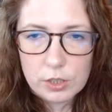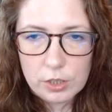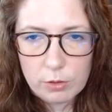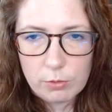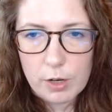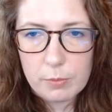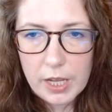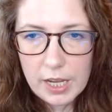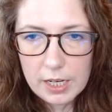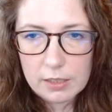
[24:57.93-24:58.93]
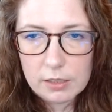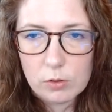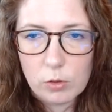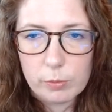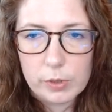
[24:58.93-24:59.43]
Do you want pain
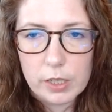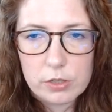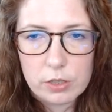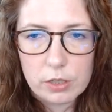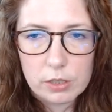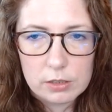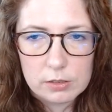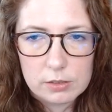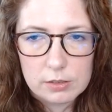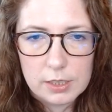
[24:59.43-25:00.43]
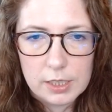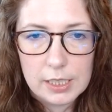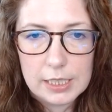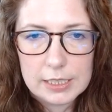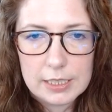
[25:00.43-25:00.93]
or pleasure?
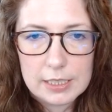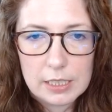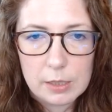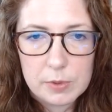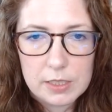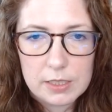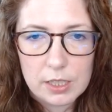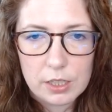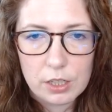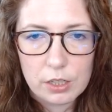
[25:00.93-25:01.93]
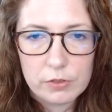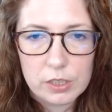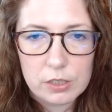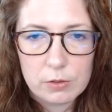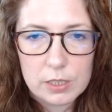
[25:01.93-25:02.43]
He licked his lips as they curved
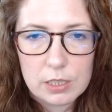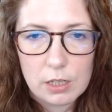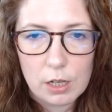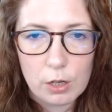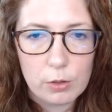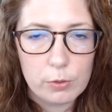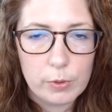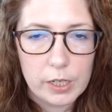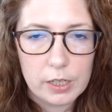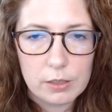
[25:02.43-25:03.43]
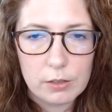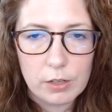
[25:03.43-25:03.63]
into a slow, wicked